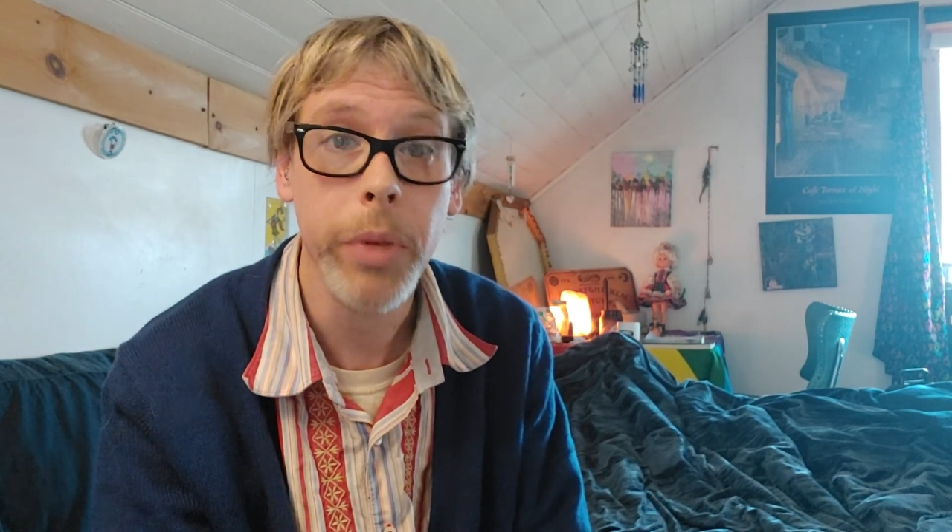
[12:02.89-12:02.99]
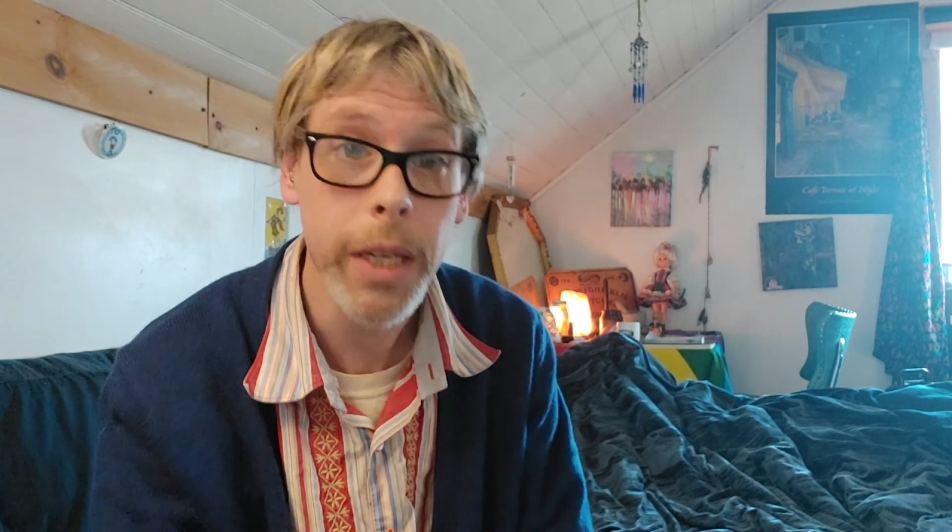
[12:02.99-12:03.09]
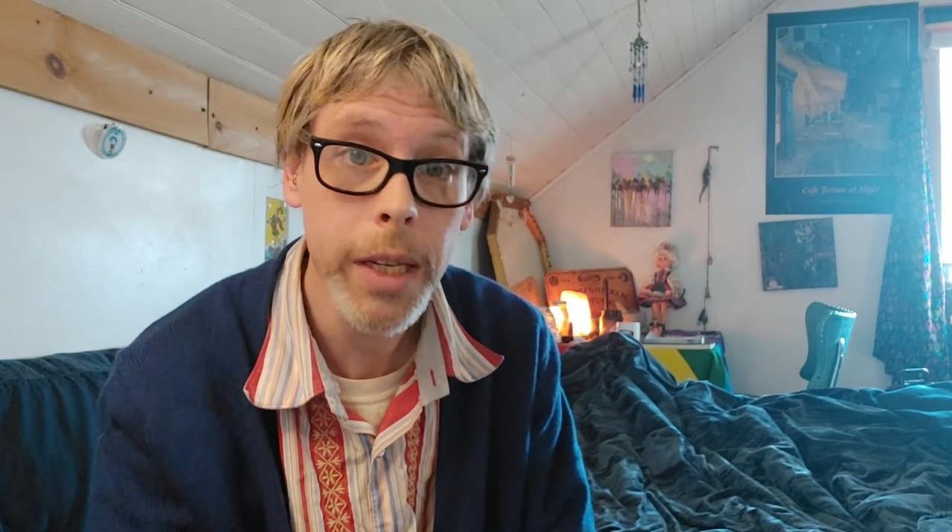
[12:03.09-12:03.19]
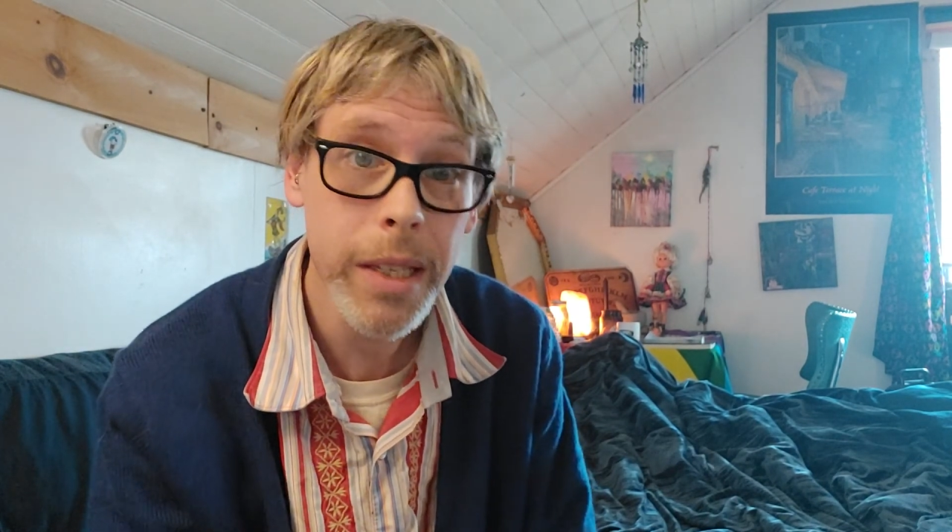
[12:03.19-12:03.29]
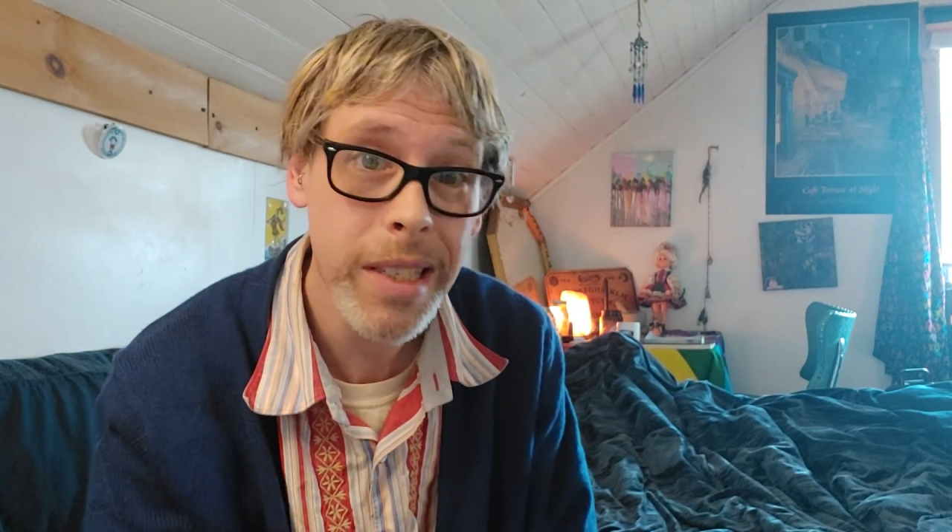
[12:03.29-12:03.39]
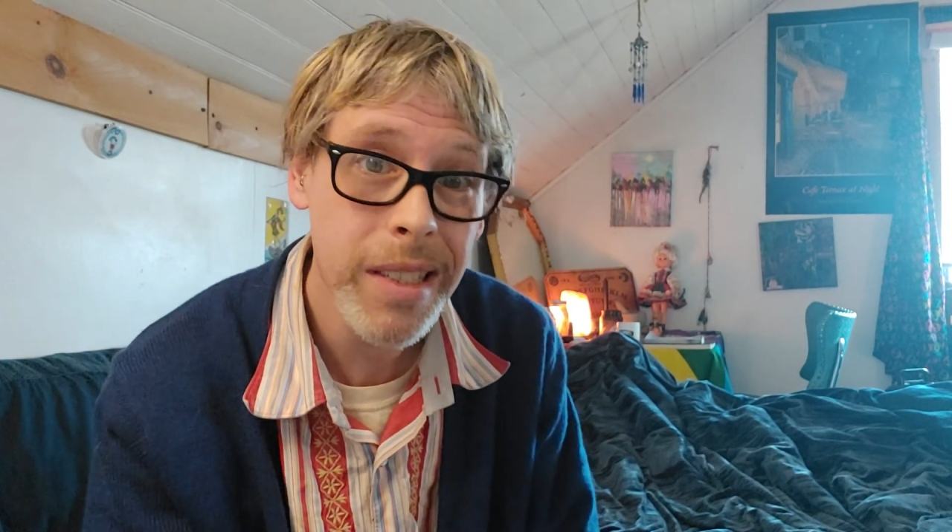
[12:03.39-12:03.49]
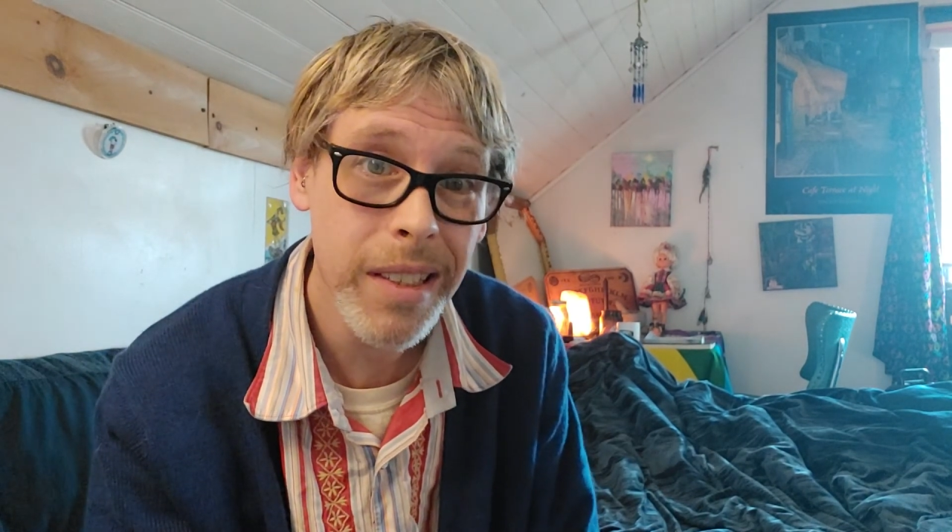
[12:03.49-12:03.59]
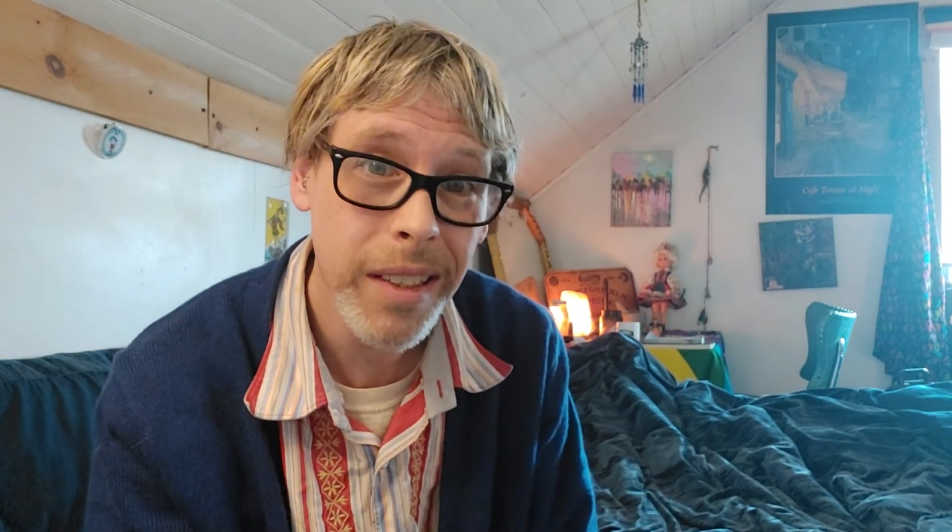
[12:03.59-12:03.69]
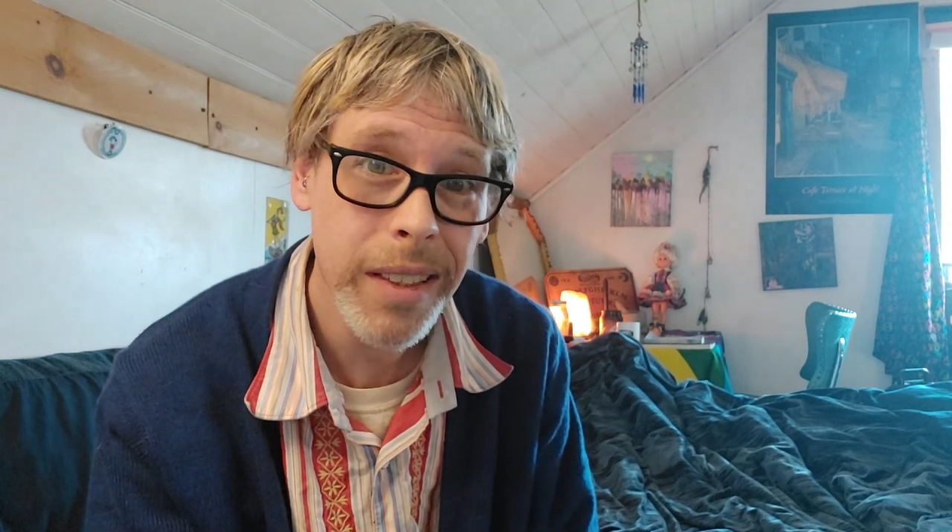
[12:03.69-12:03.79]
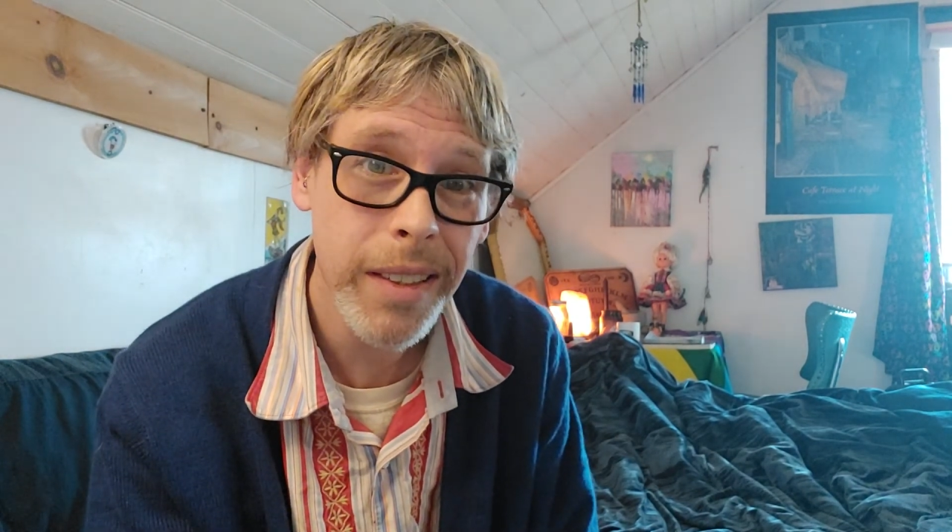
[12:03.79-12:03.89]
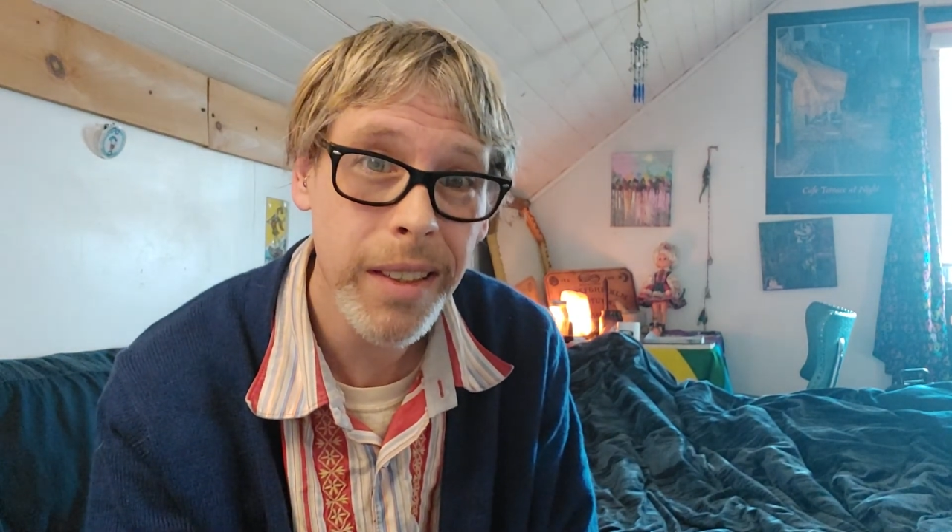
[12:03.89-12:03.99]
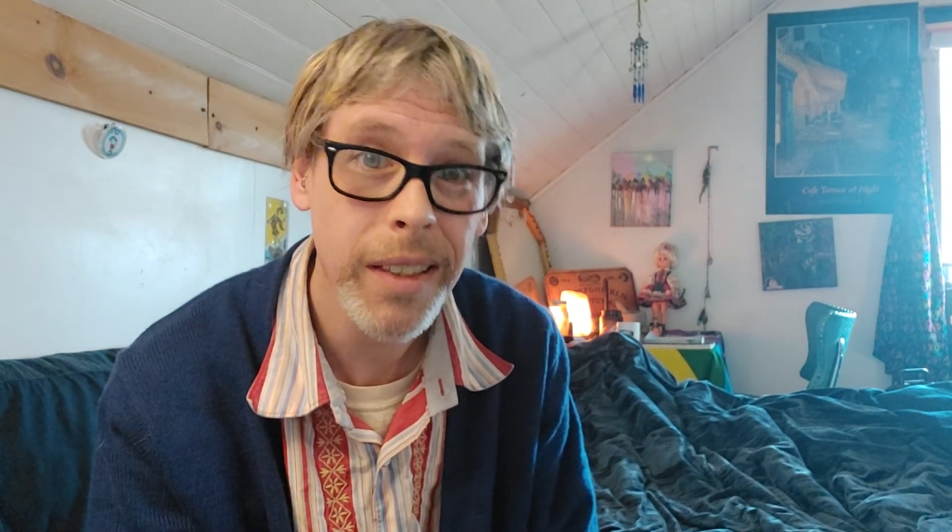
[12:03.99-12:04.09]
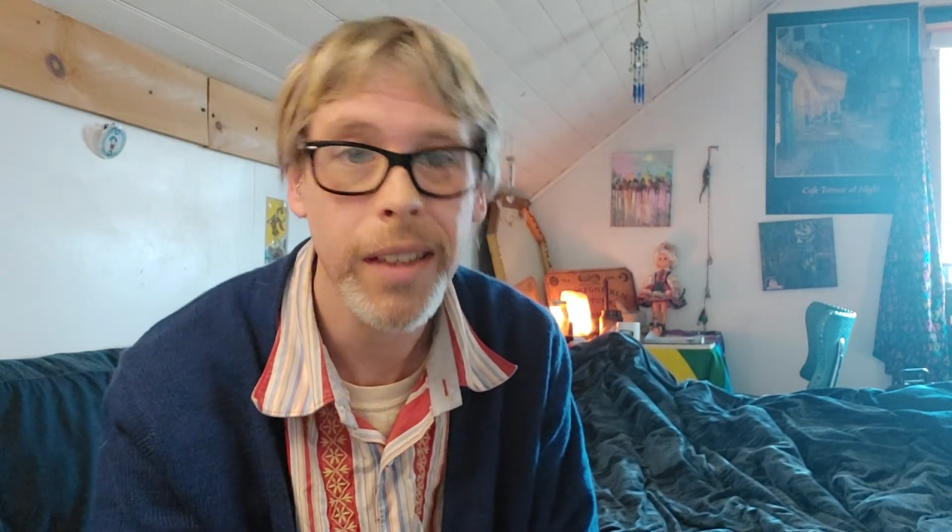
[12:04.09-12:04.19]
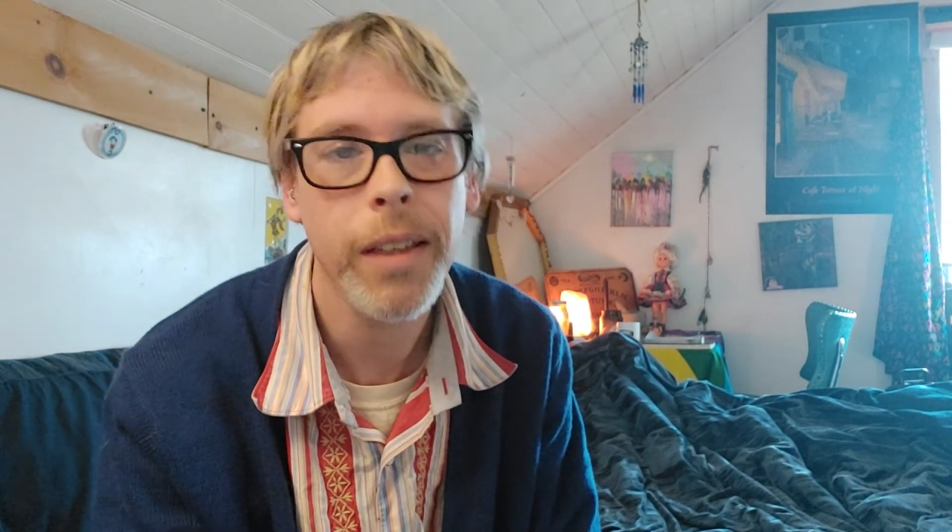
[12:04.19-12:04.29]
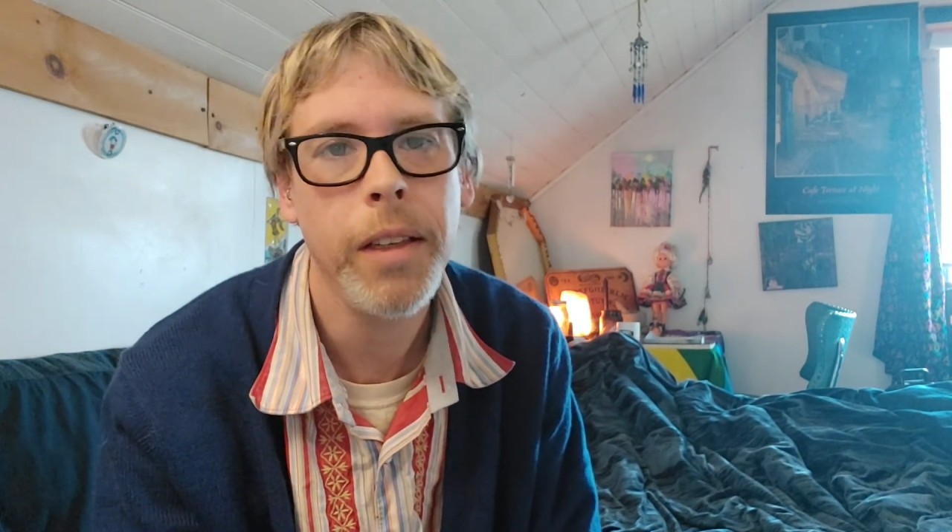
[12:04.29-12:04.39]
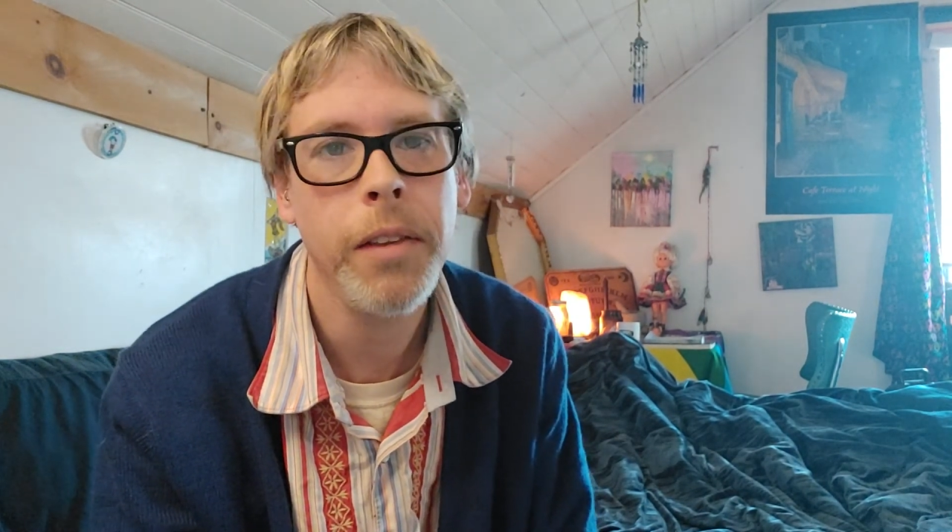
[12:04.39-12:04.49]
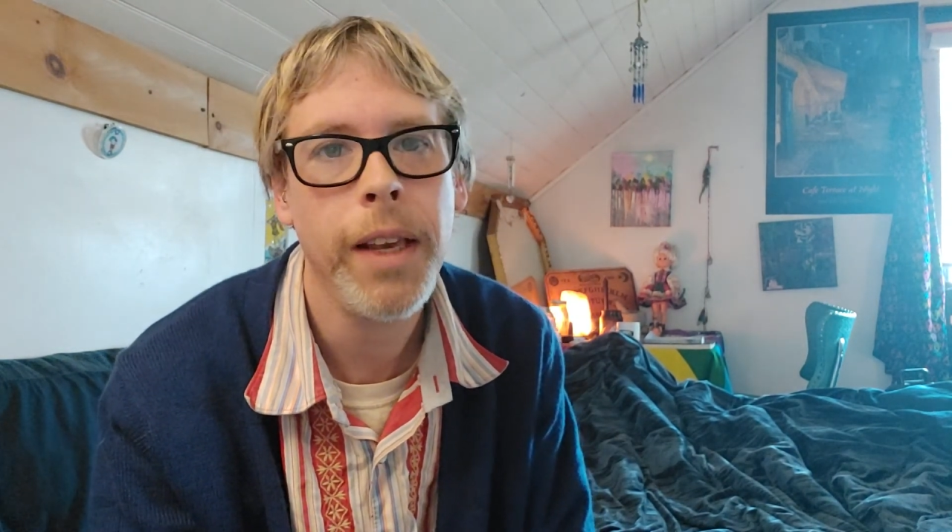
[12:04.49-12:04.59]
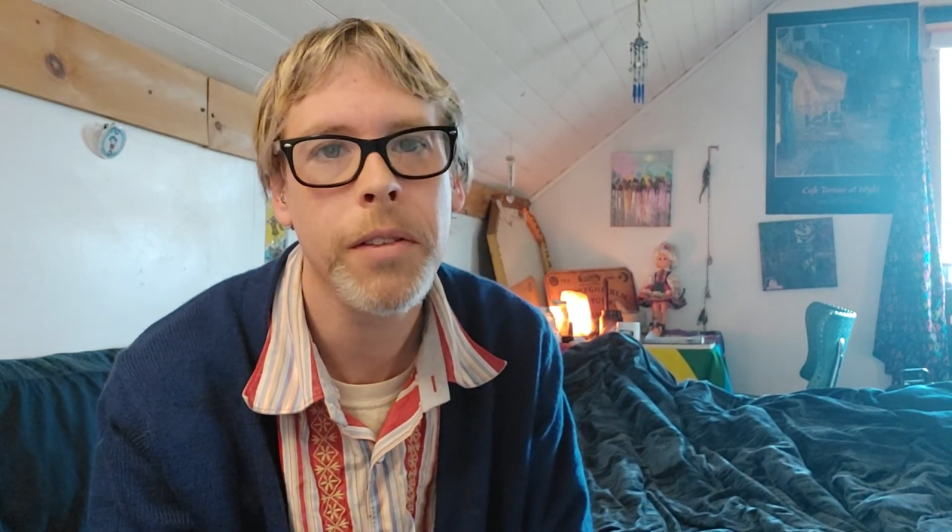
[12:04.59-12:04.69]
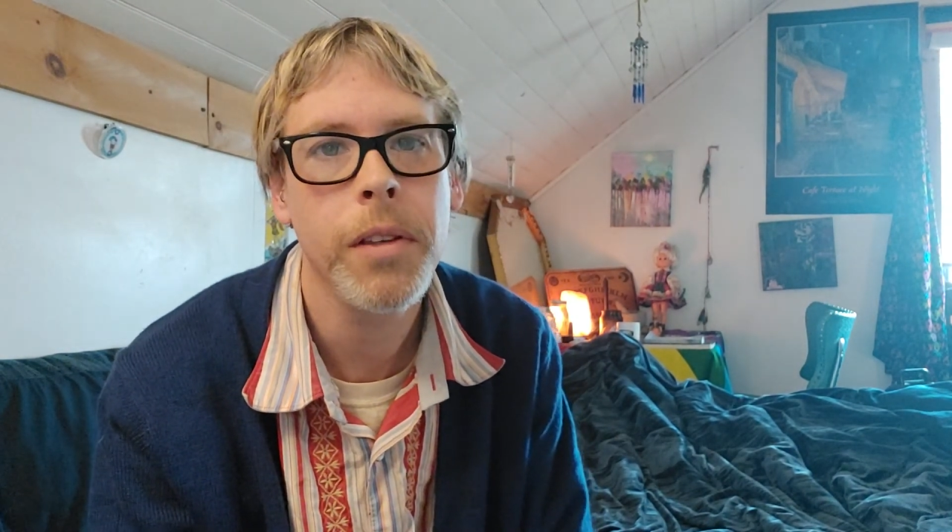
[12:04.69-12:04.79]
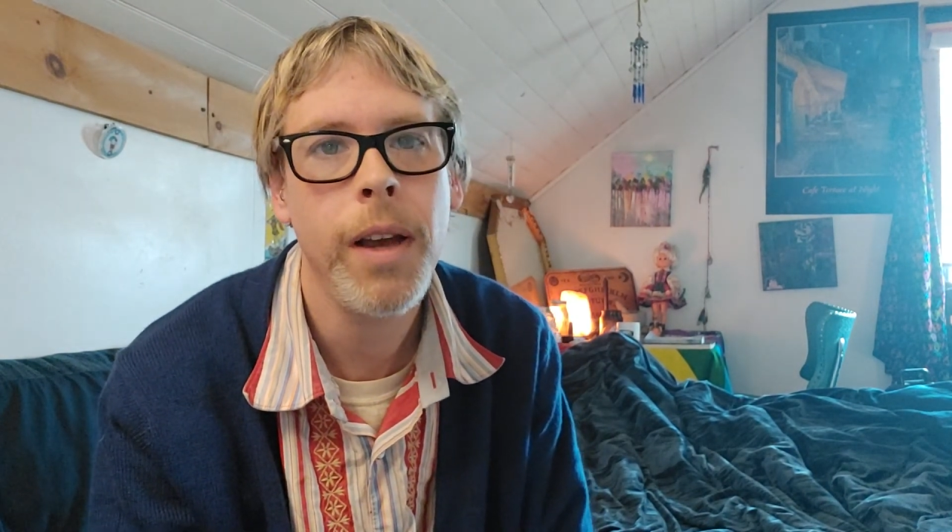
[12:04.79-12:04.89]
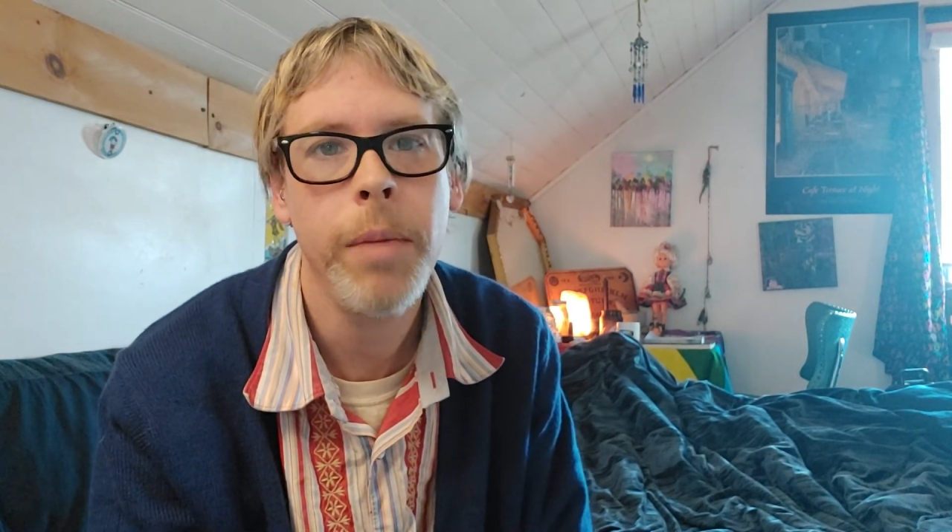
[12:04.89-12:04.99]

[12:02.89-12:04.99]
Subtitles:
bees in that song.